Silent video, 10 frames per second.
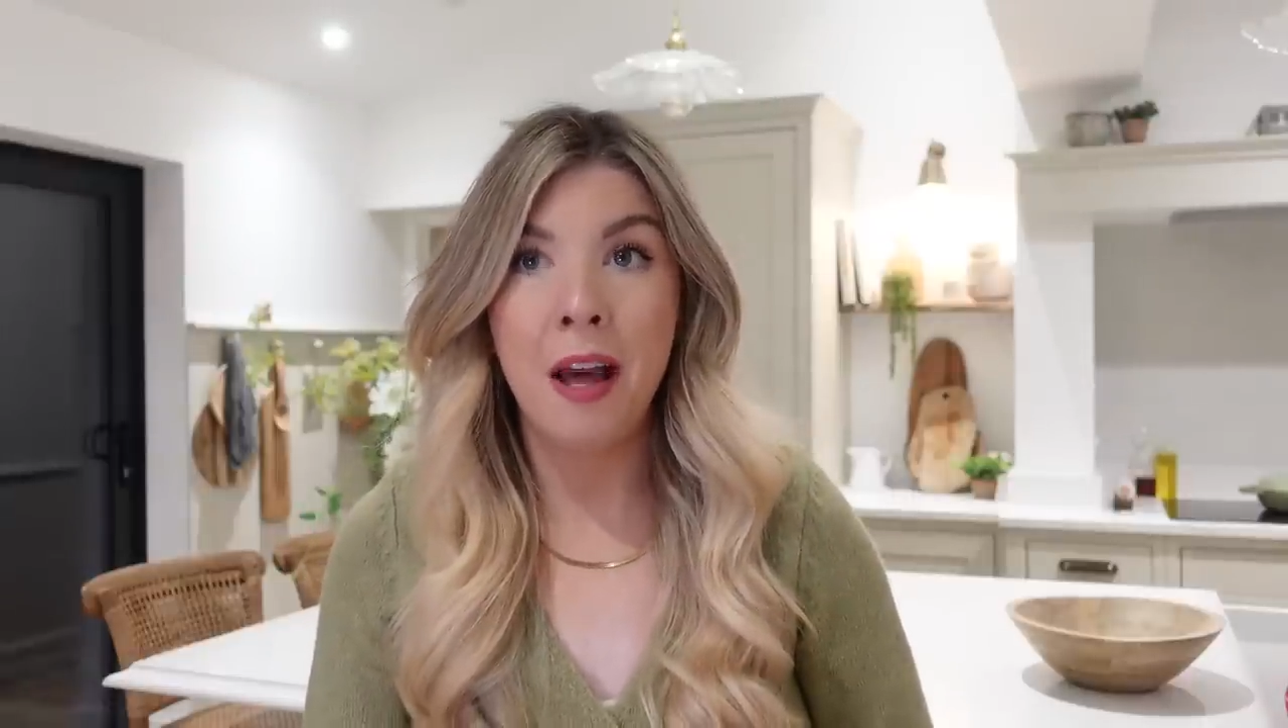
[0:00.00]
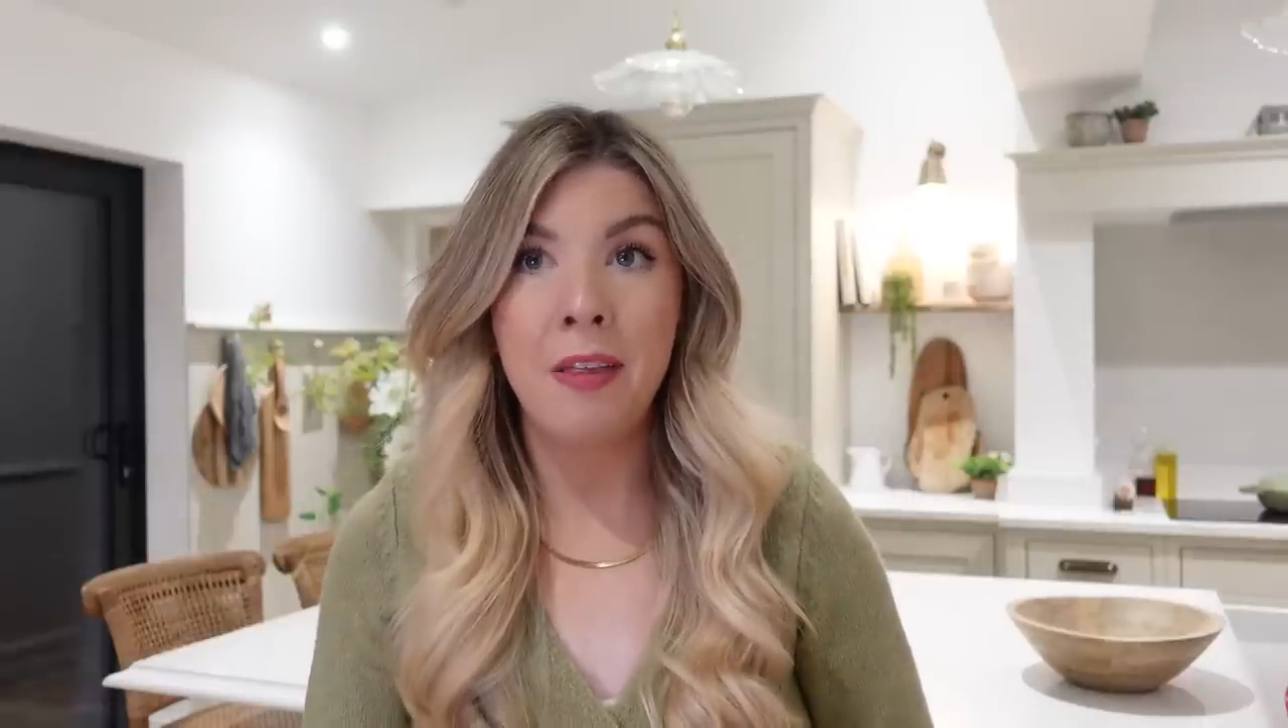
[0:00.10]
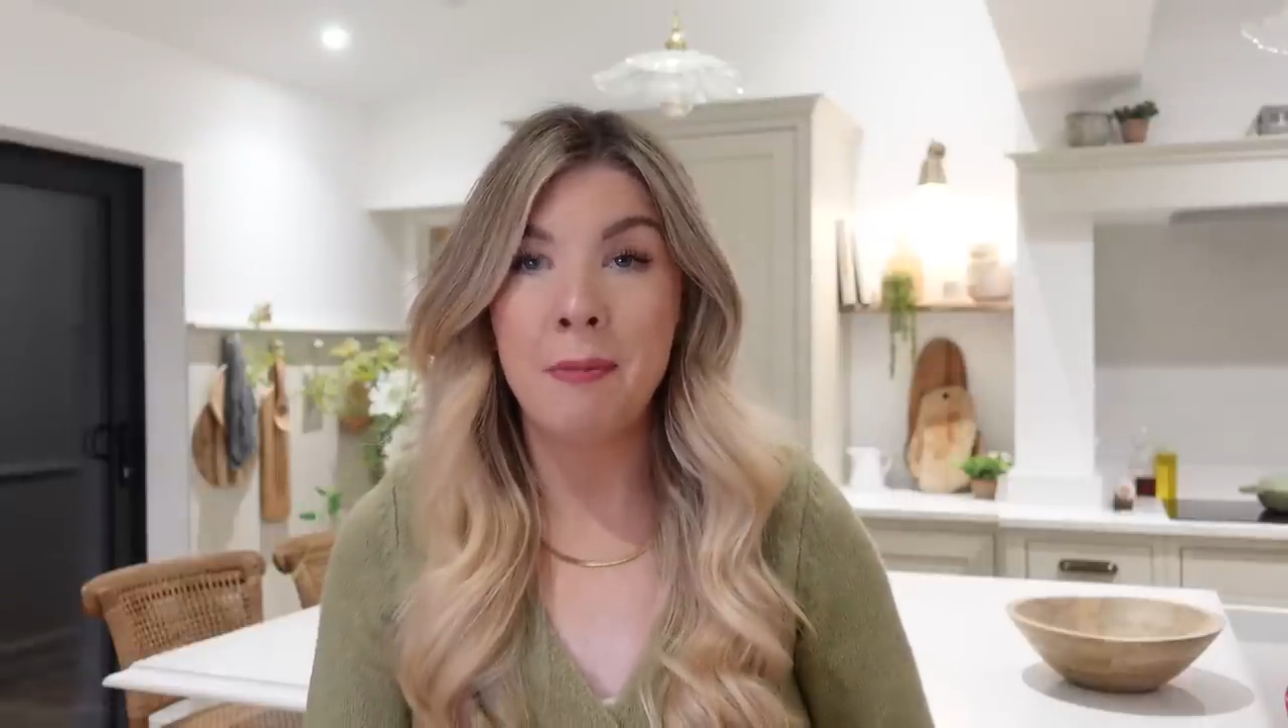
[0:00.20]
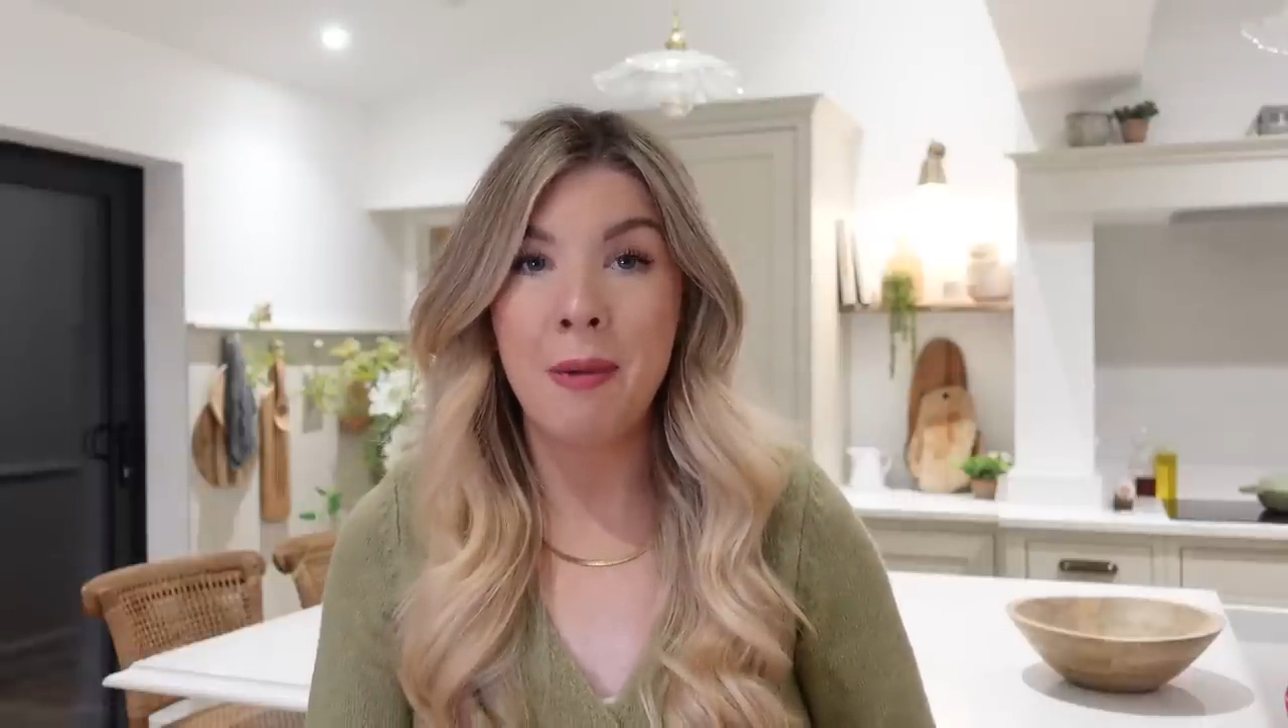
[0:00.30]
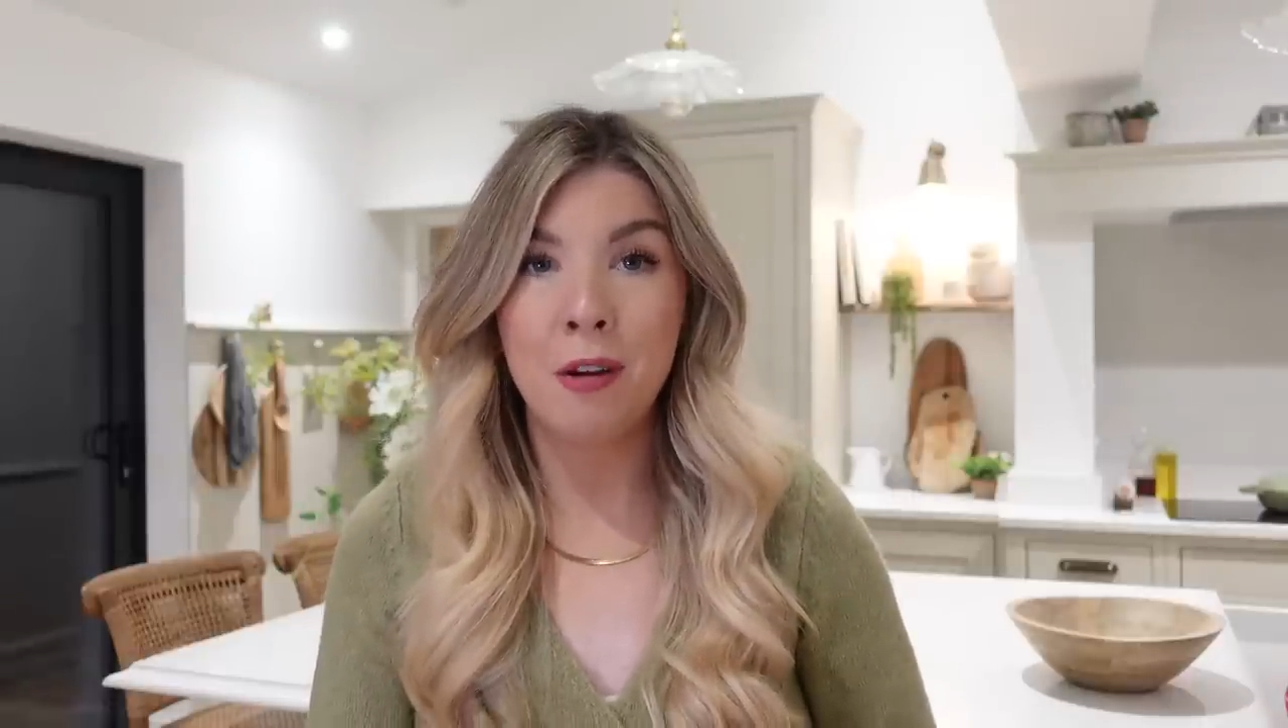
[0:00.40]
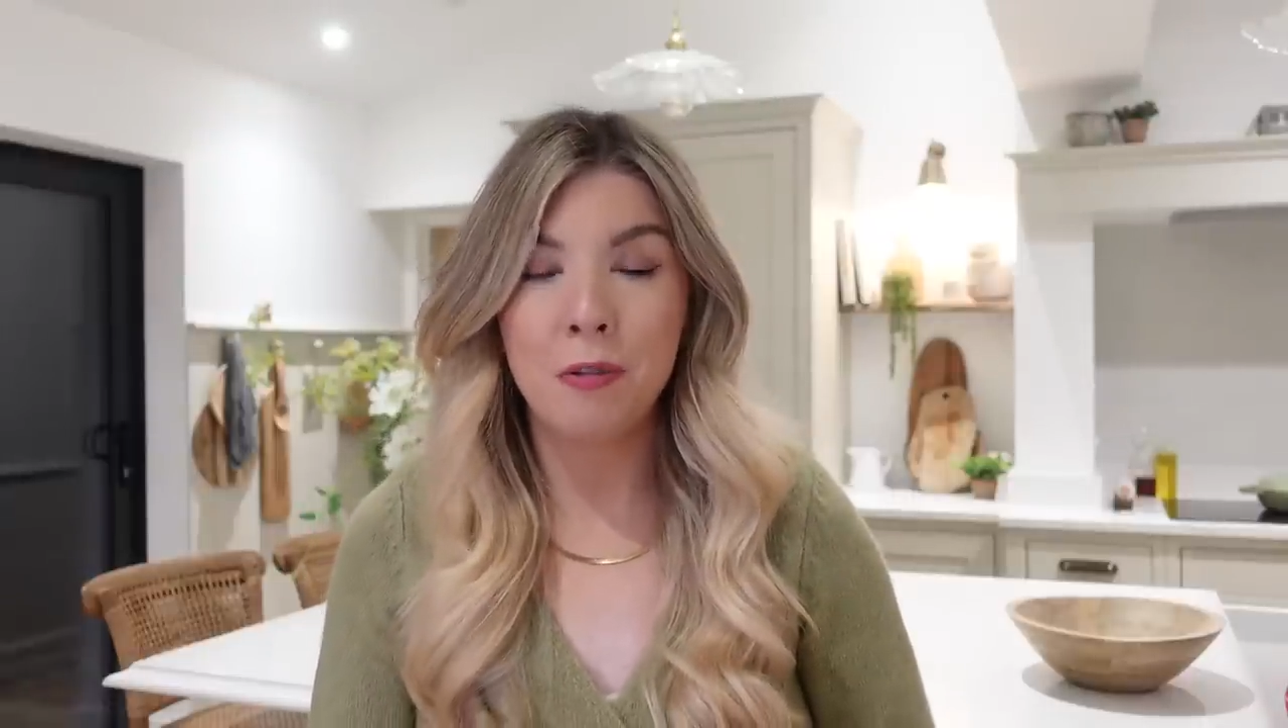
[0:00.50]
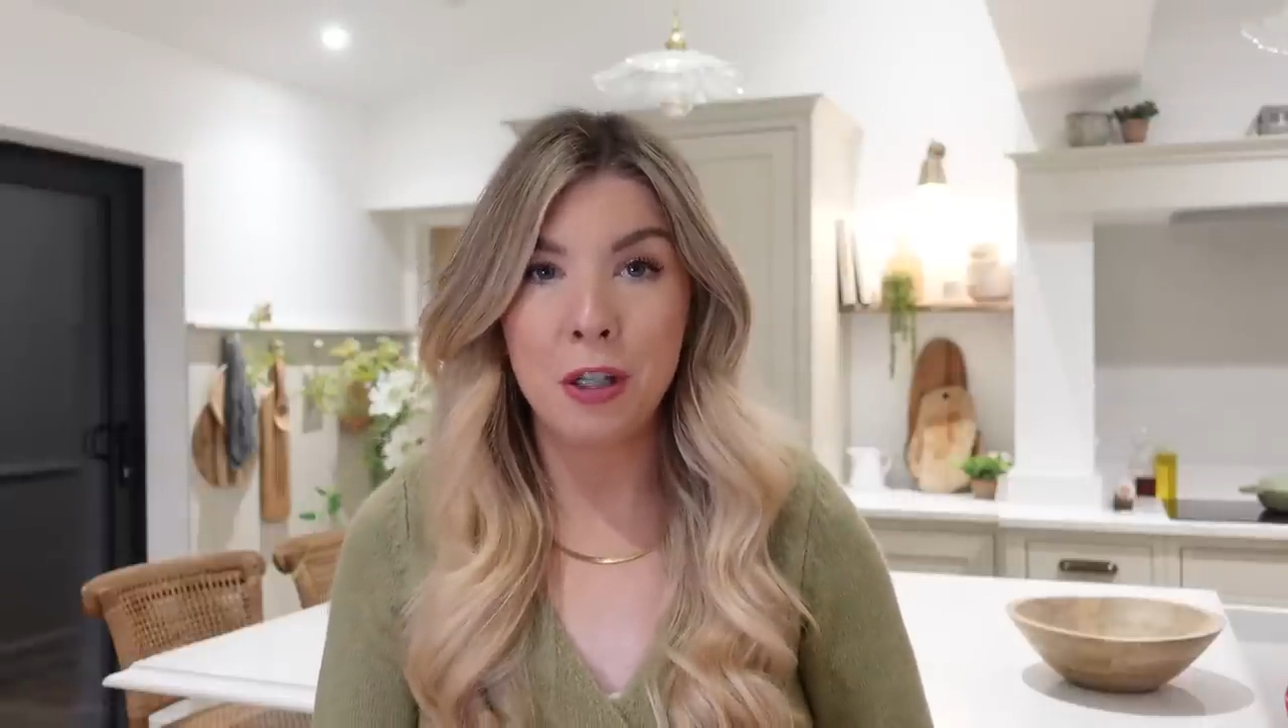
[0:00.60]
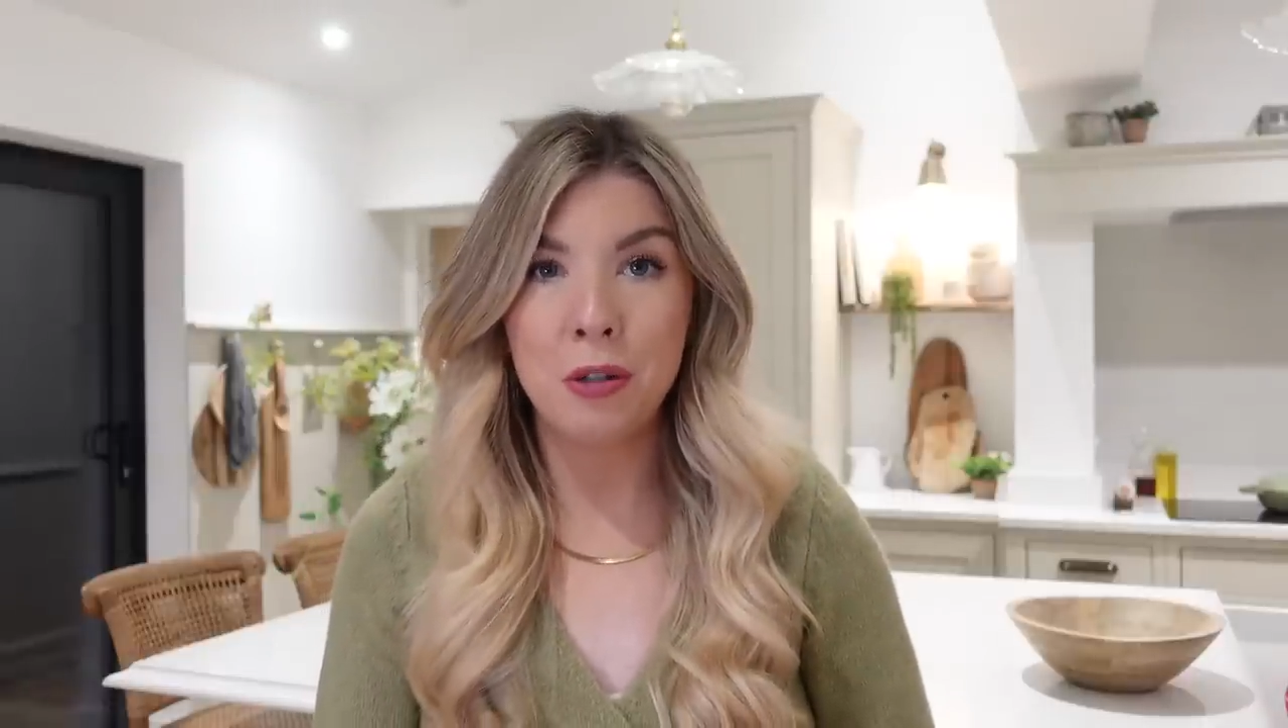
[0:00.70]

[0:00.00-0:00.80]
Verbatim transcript: and the amount of